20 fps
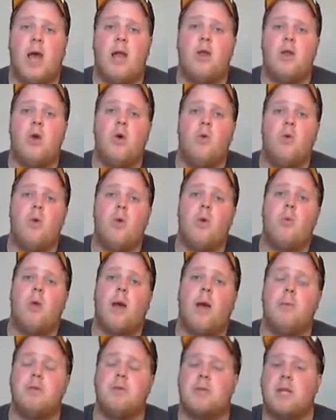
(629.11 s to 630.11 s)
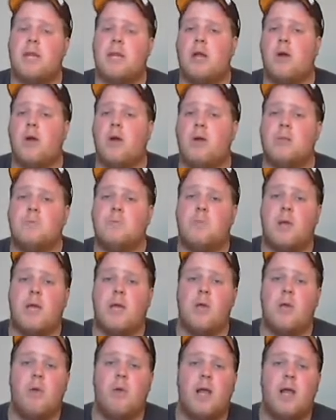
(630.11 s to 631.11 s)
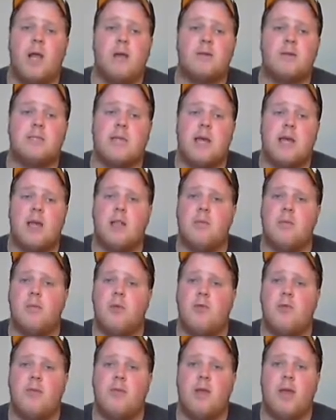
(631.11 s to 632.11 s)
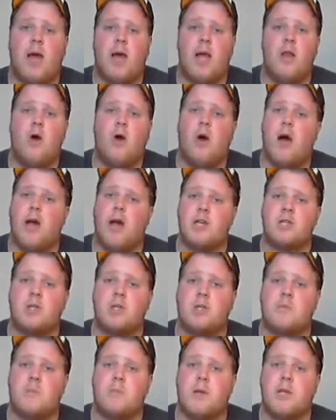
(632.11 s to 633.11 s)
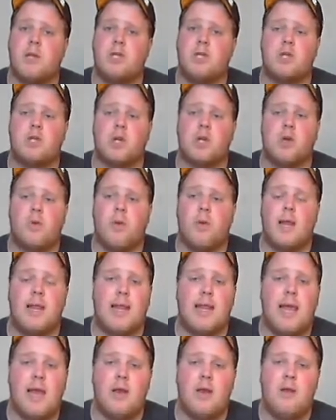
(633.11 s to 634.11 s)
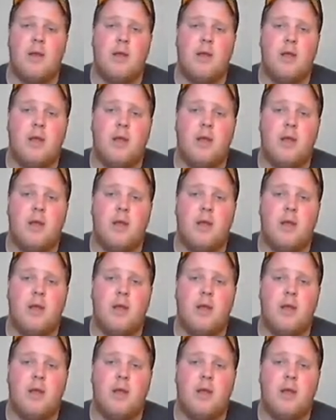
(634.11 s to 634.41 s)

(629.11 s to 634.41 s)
I know Robert De Niro is playing Ray Arcel in the movie. I know Usher is playing Sugar Ray Leonard.